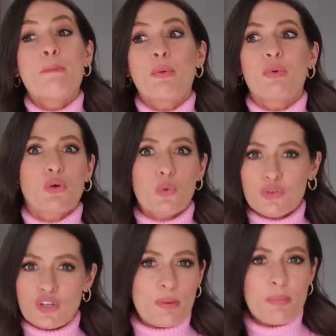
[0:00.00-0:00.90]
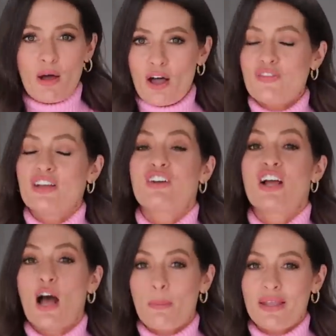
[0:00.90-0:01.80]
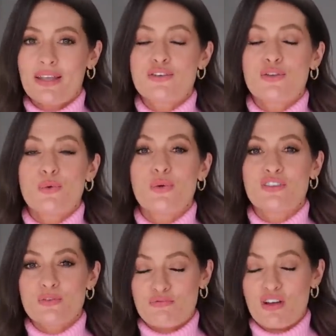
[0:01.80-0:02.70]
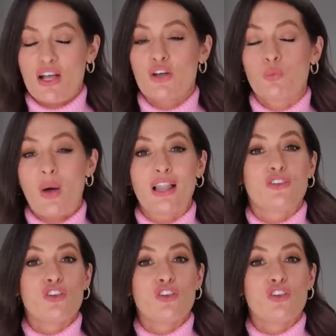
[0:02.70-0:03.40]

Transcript: but would also be perfect for coming into spring as well.